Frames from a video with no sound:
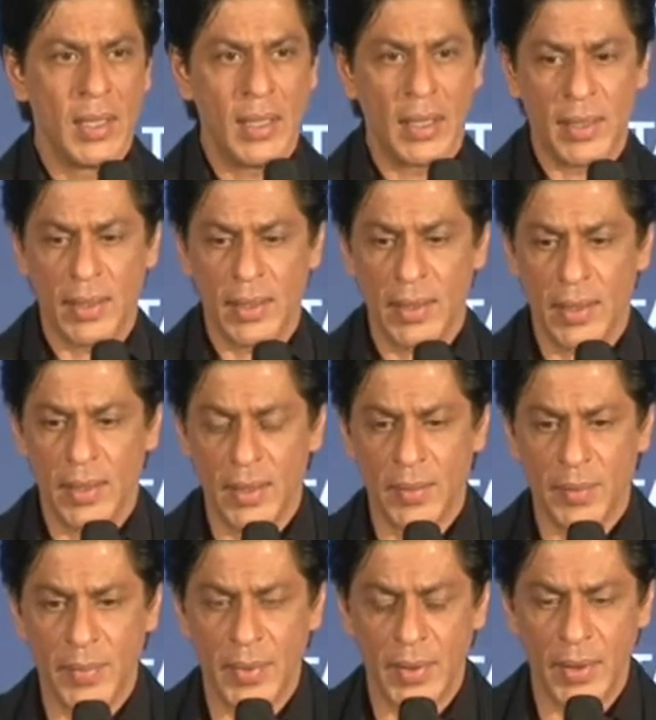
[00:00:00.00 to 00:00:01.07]
And,
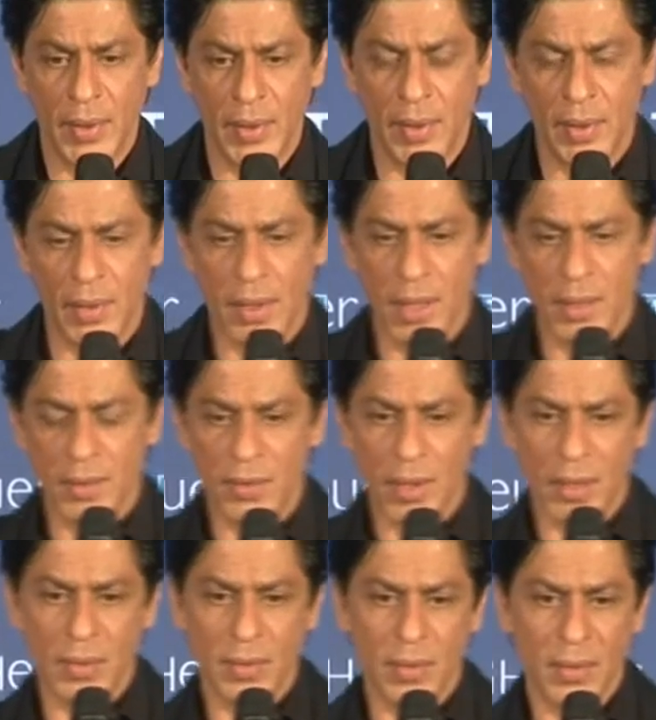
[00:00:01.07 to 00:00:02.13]
you know,
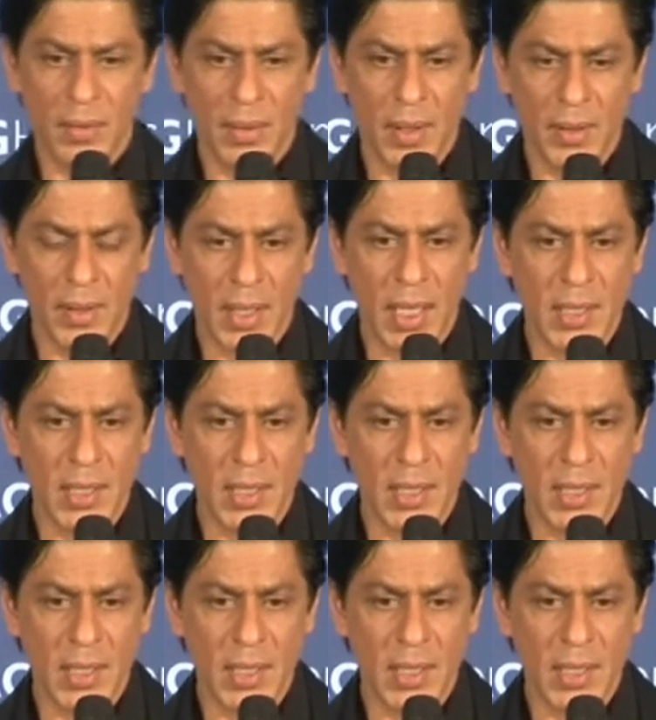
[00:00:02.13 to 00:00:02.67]
and